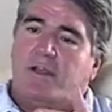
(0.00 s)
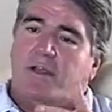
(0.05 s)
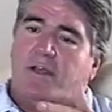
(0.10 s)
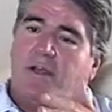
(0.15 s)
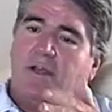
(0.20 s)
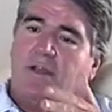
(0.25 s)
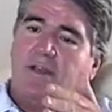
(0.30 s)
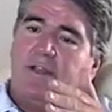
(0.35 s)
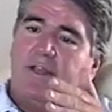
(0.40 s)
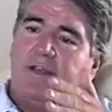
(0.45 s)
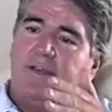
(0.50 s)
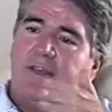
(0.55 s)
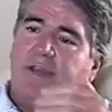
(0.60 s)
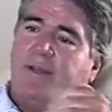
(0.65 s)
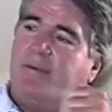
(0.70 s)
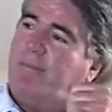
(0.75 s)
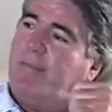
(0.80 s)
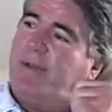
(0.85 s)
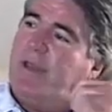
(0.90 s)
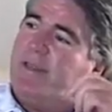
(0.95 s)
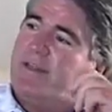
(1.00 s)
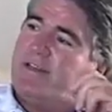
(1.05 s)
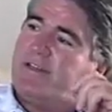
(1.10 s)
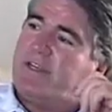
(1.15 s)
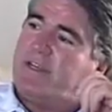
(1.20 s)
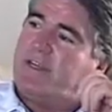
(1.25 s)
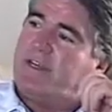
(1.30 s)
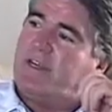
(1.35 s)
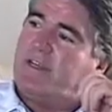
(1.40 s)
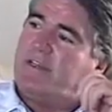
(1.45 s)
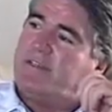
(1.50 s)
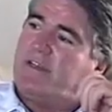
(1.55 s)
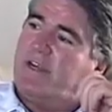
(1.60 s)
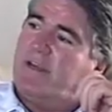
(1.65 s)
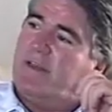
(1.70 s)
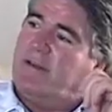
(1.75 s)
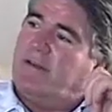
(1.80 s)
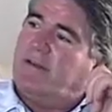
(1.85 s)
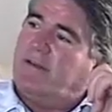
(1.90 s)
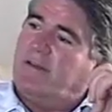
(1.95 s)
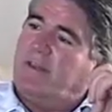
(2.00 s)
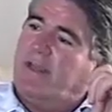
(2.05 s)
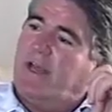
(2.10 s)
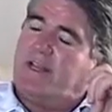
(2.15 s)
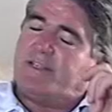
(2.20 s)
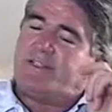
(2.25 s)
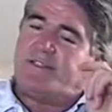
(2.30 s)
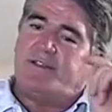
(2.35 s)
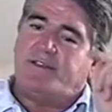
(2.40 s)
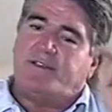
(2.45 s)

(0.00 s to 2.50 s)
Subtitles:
and they didn't pay the tickets. And they had to,